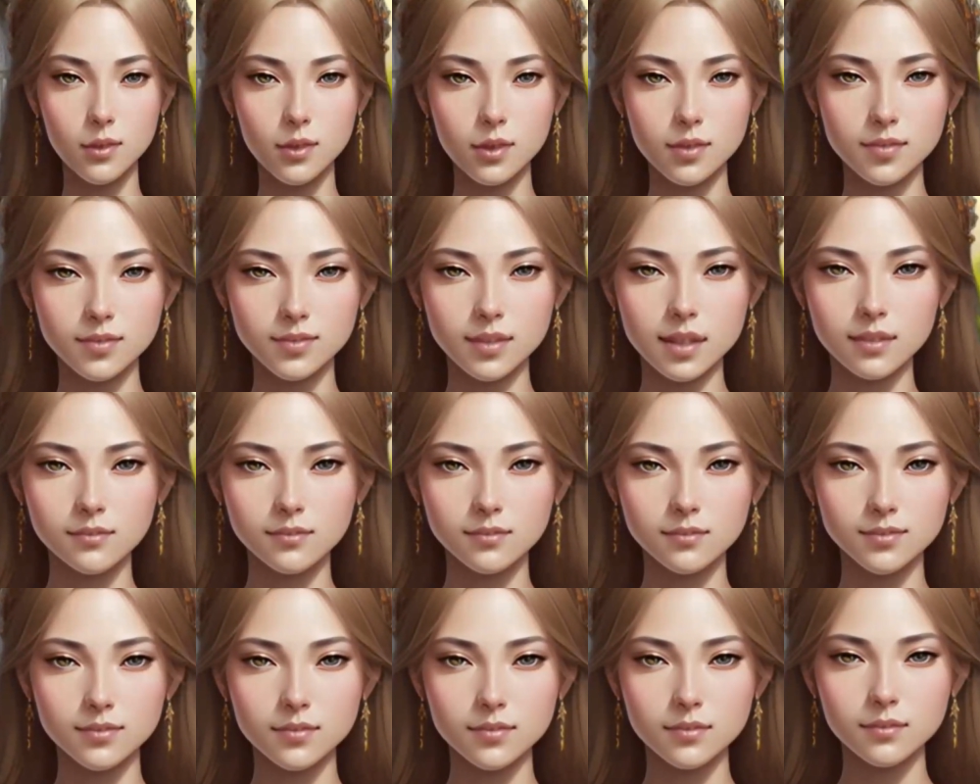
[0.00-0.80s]

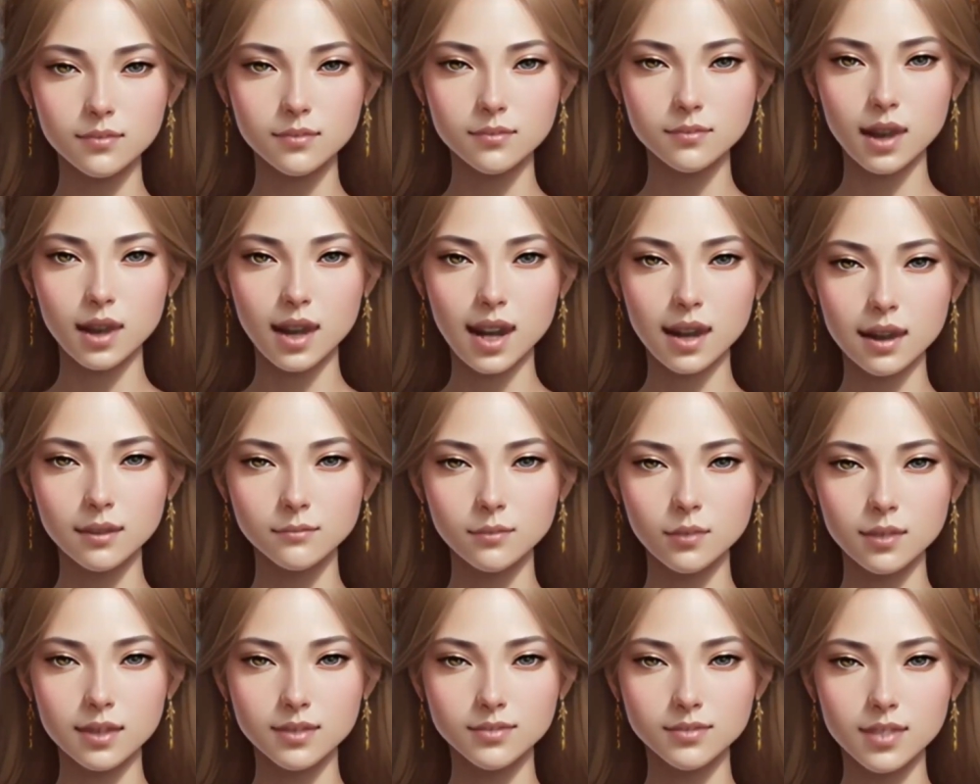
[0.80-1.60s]
Greetings. I
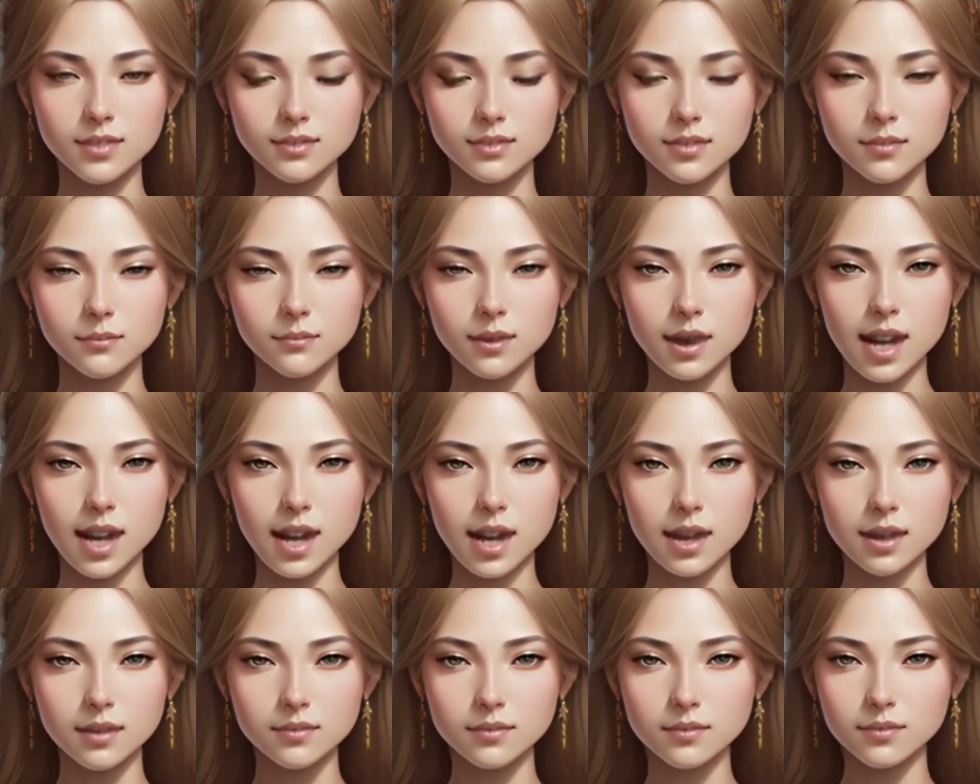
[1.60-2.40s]
am Princess
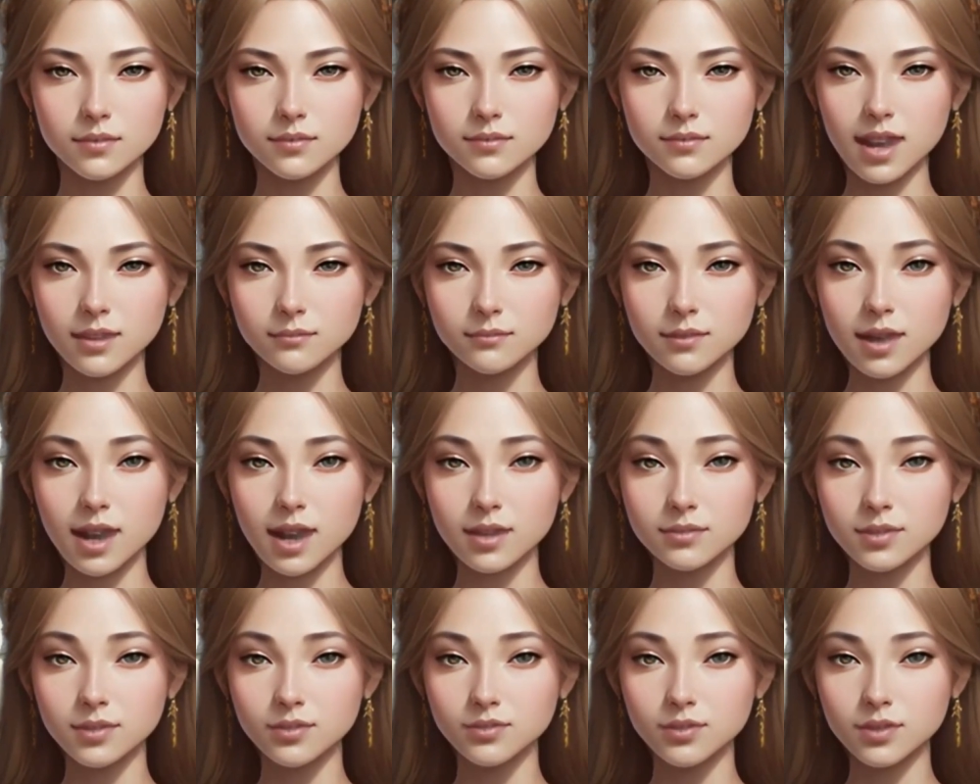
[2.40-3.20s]
Maria, a
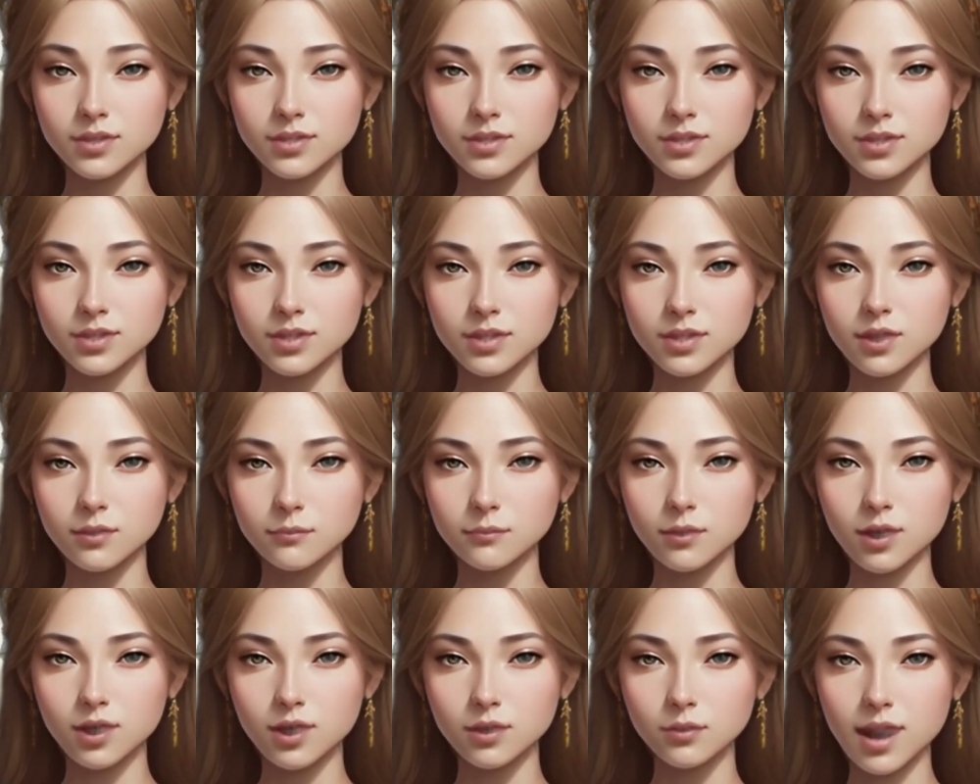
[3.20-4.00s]
blend of tradition
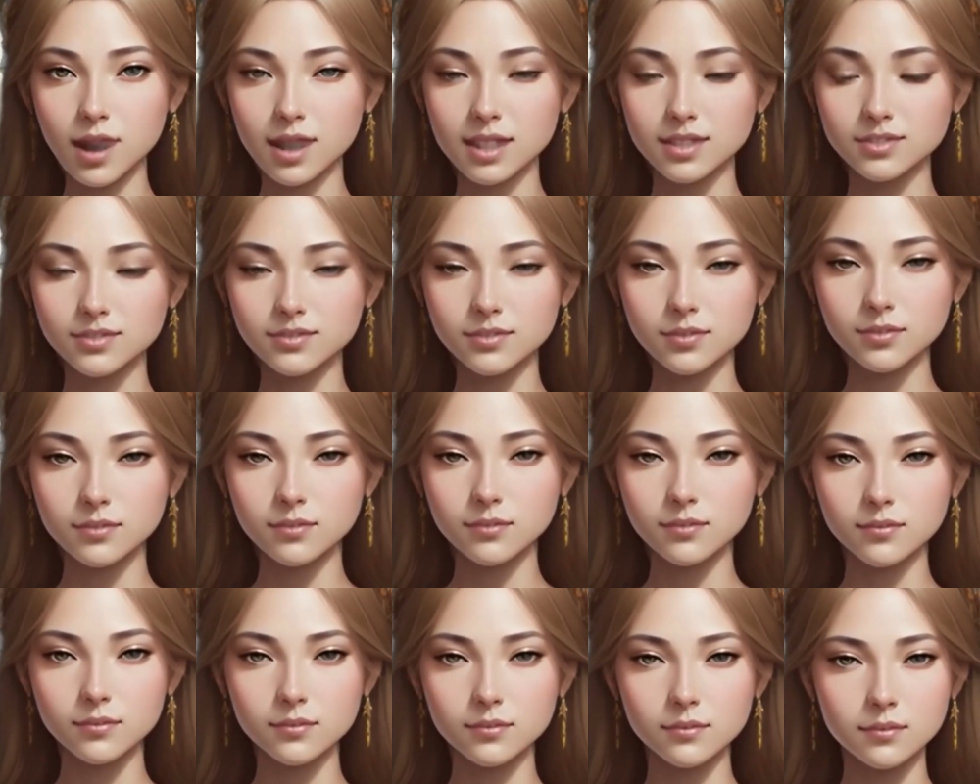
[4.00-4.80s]
and progress.
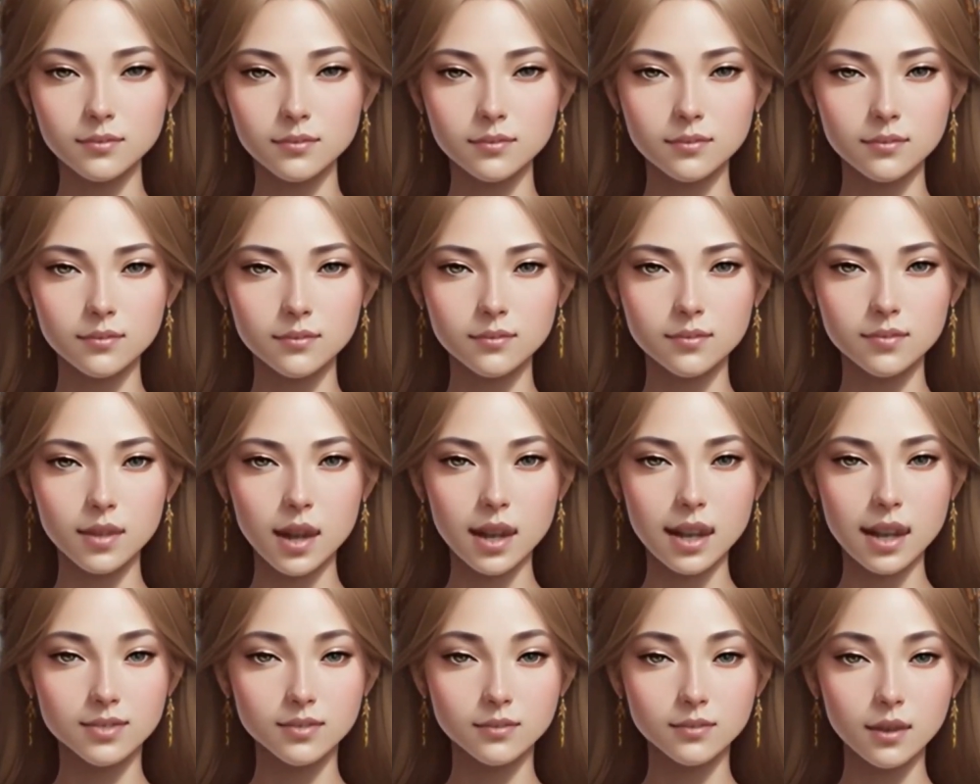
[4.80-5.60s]

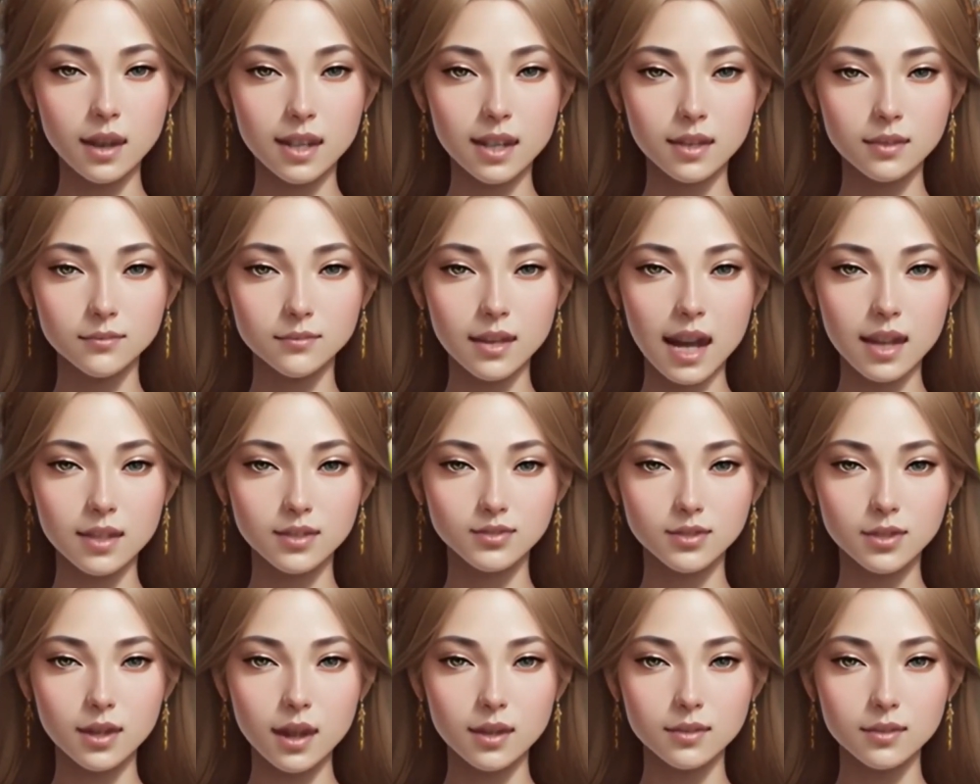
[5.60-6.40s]
Guided by
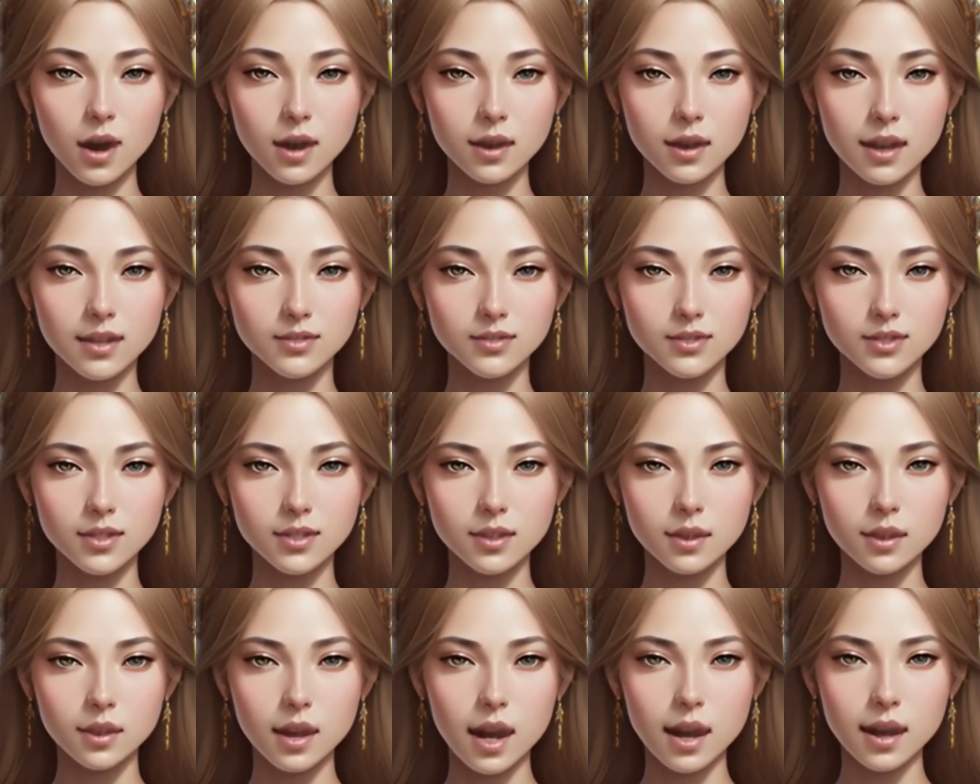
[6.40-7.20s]
compassion and
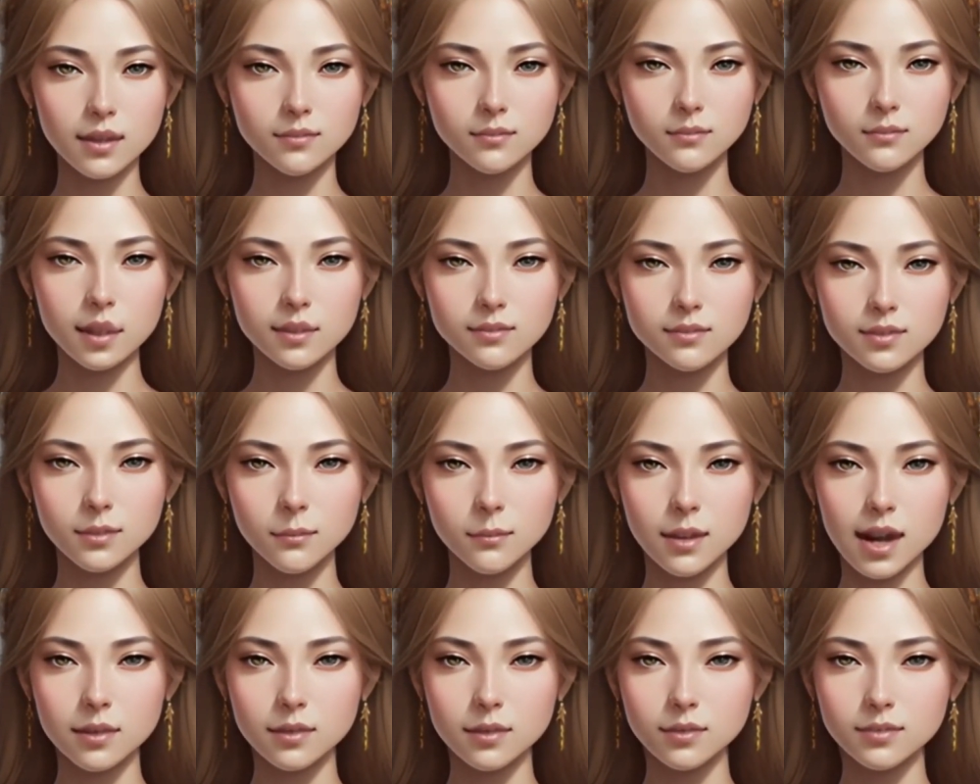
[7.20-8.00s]
knowledge, I embrace
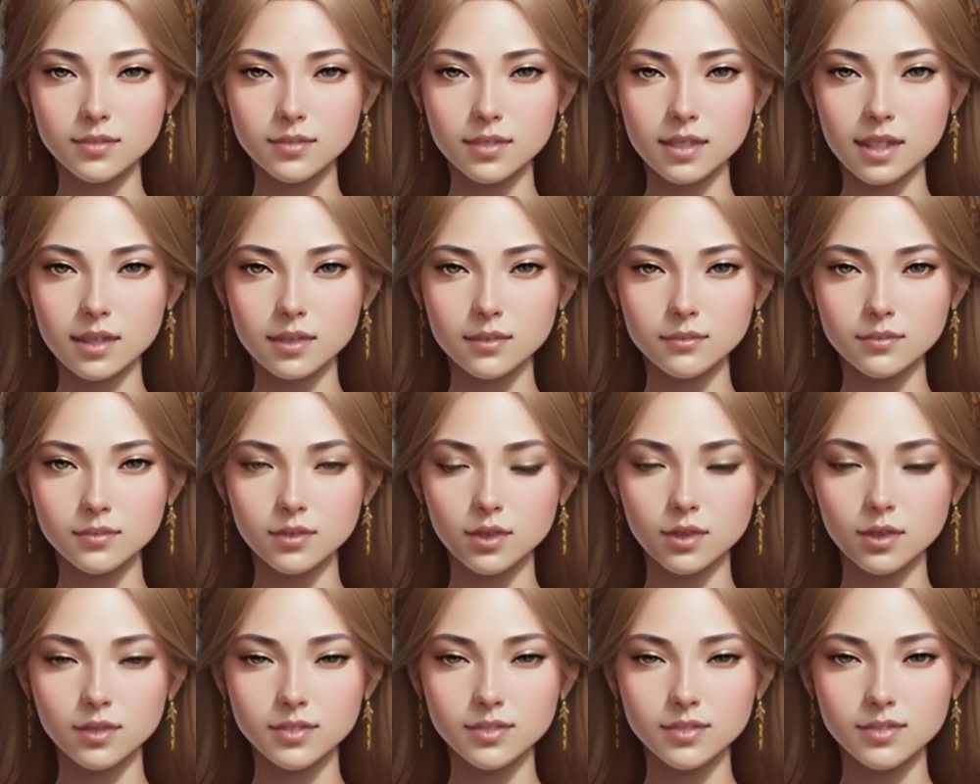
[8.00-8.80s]
diplomacy,
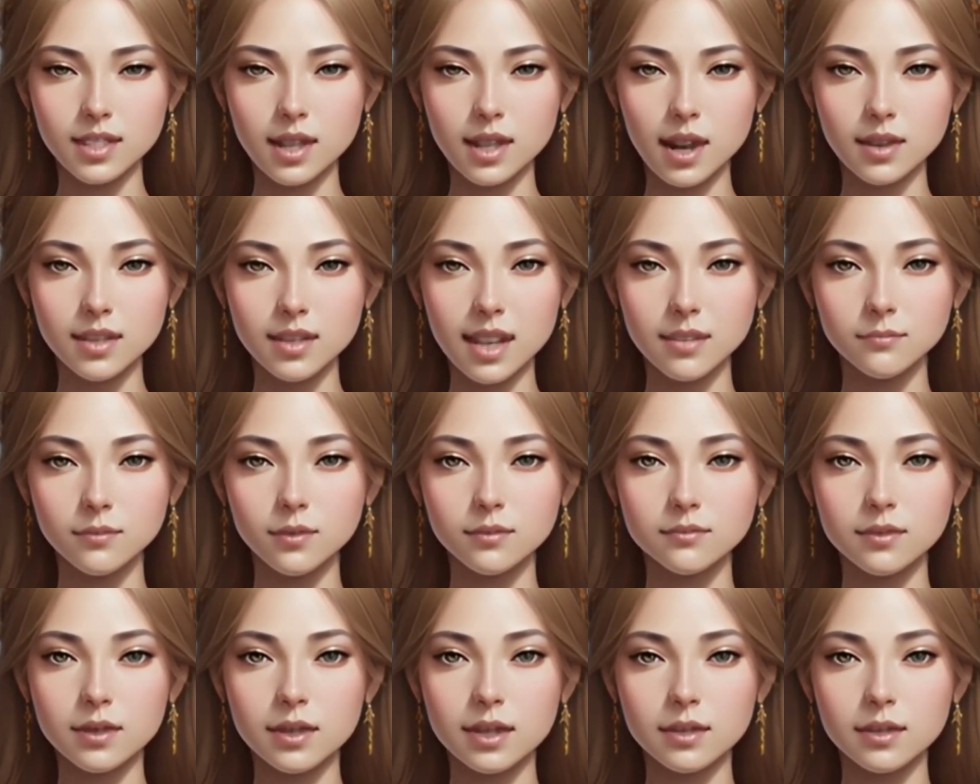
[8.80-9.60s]
unity and
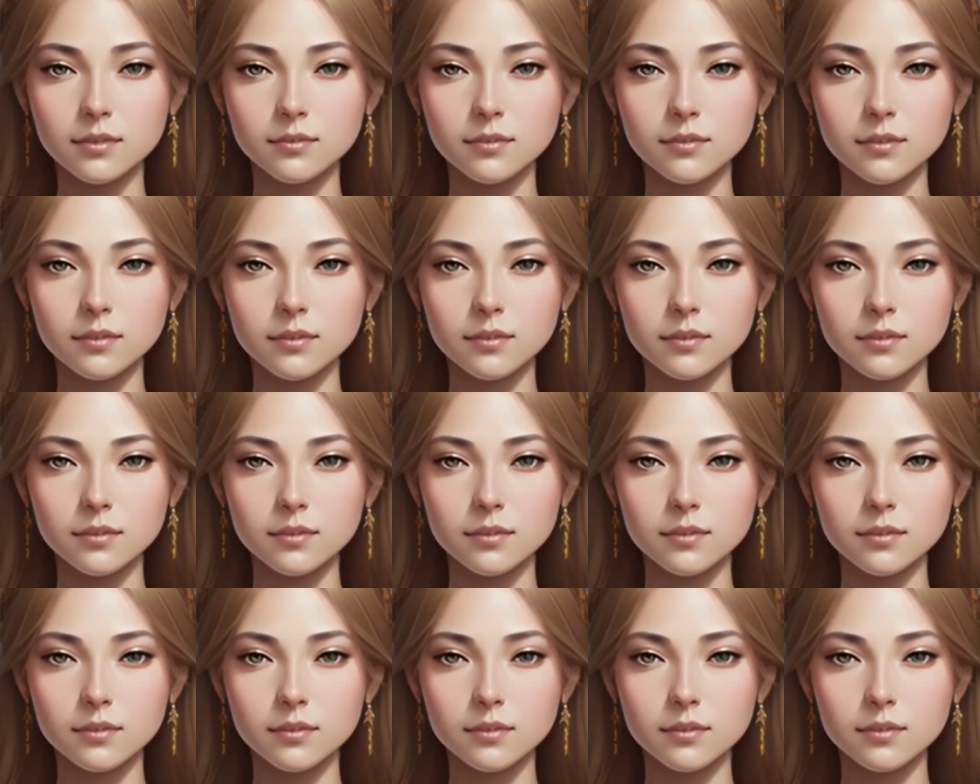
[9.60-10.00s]
empathy.